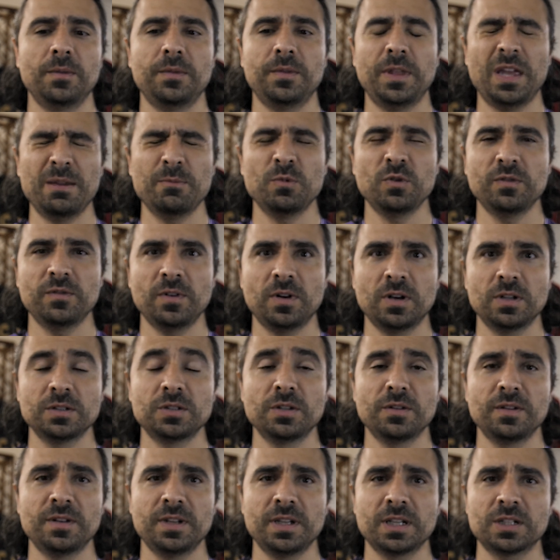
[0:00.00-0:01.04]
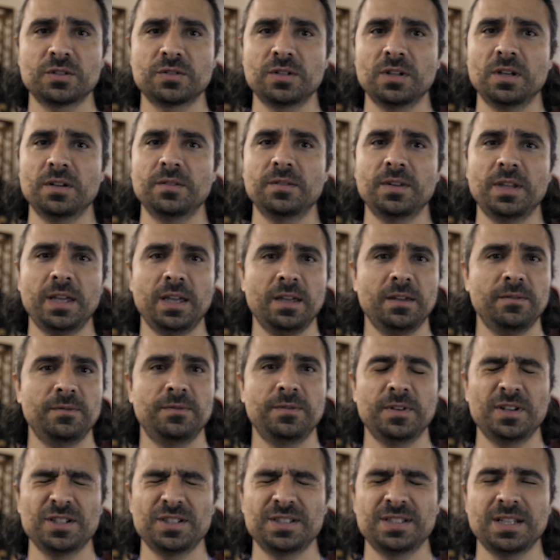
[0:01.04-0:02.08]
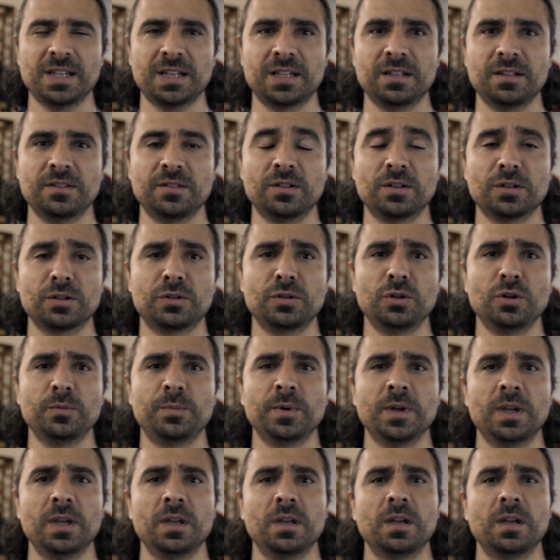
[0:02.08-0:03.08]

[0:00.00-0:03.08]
they move on to the next round. They finished second in their group.